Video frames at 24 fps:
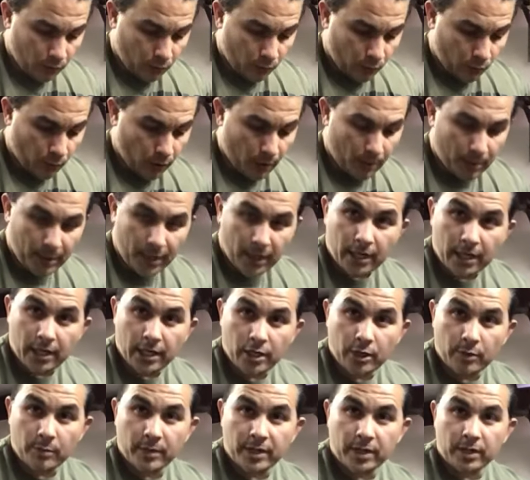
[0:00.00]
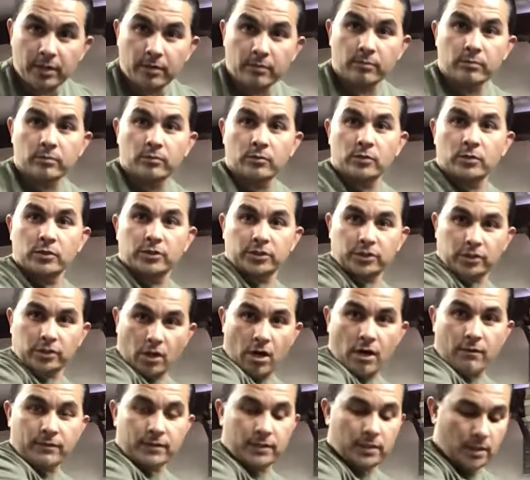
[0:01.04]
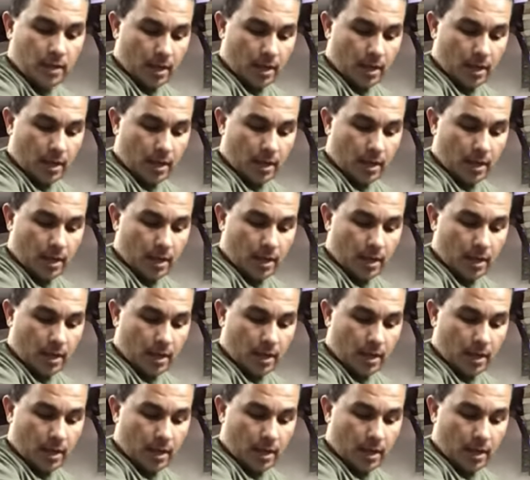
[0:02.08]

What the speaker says: rub it a little bit soft.